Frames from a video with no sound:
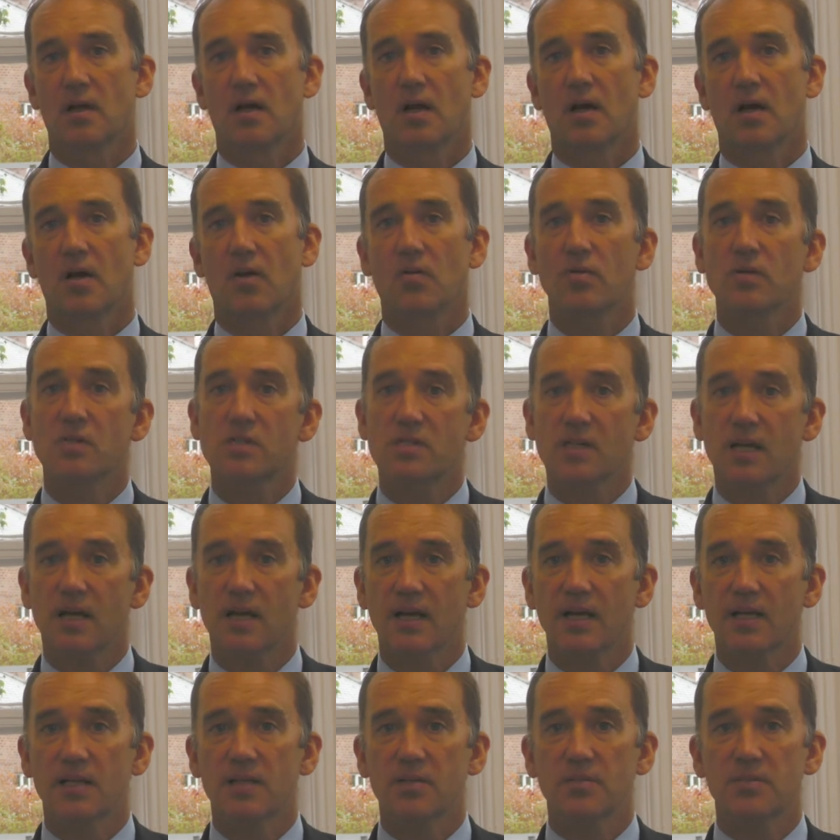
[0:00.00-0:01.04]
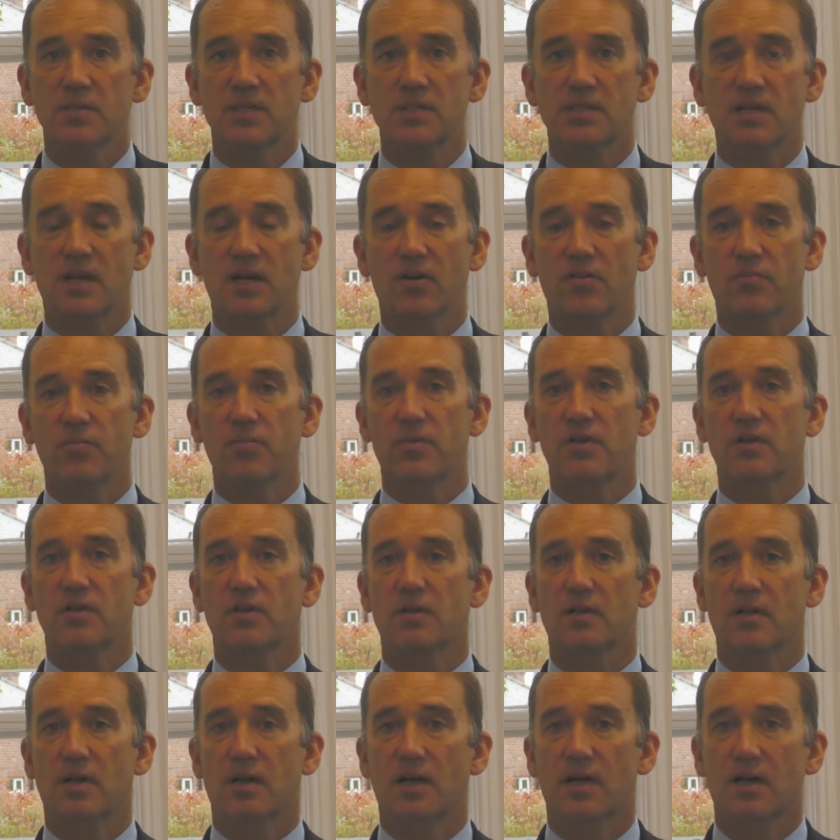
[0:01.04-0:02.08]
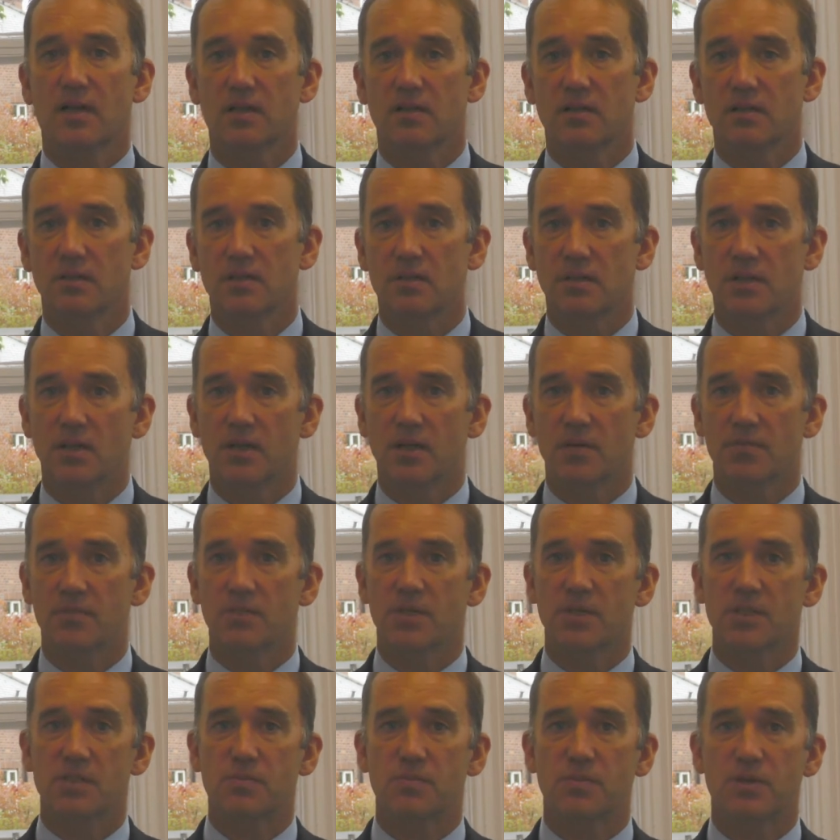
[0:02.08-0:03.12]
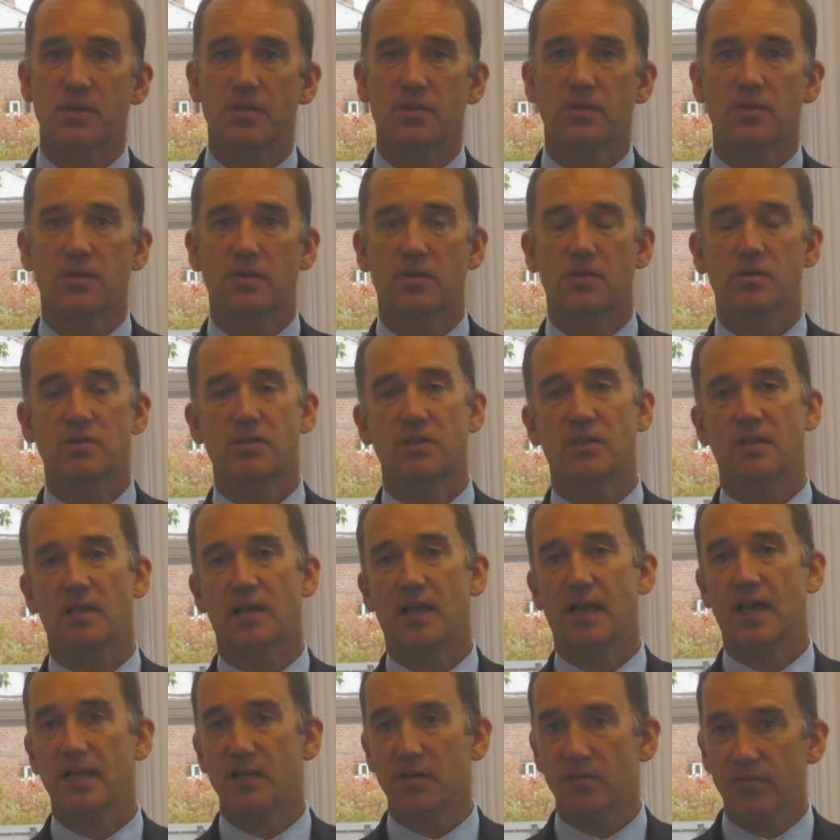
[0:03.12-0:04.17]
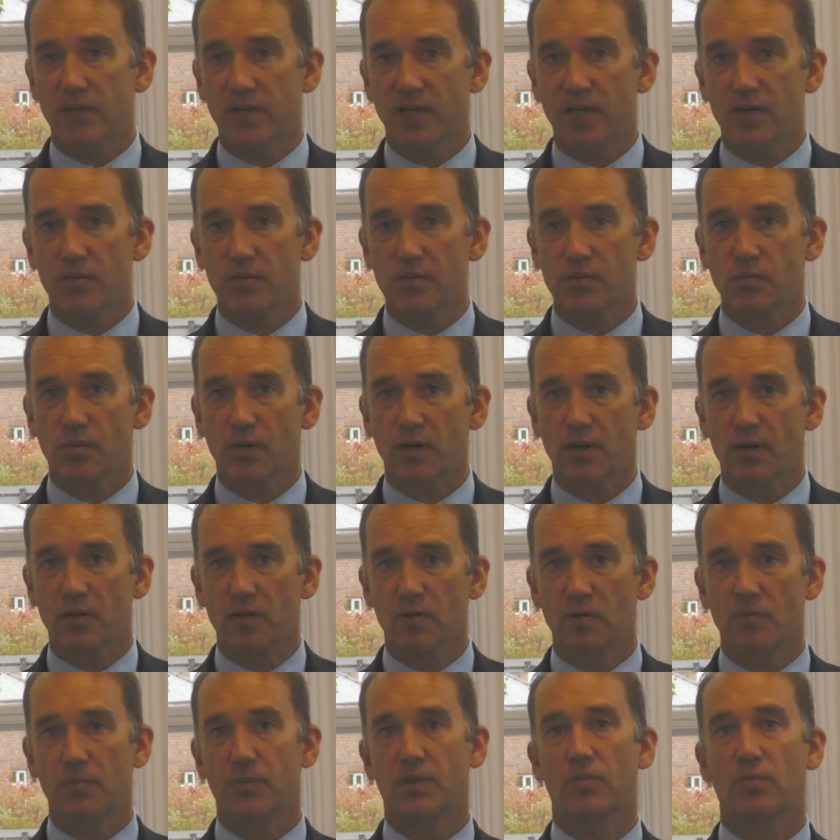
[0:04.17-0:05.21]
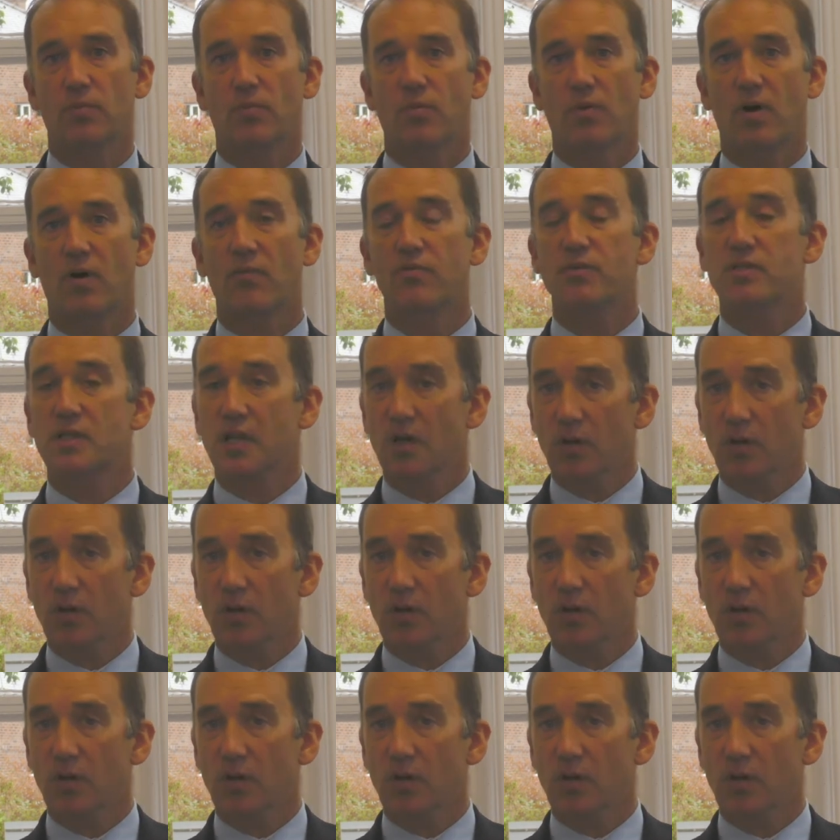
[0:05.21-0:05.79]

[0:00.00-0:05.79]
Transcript: Alongside Miss Kaufman and Miss Smith, there's the head of year as well, who'll be obviously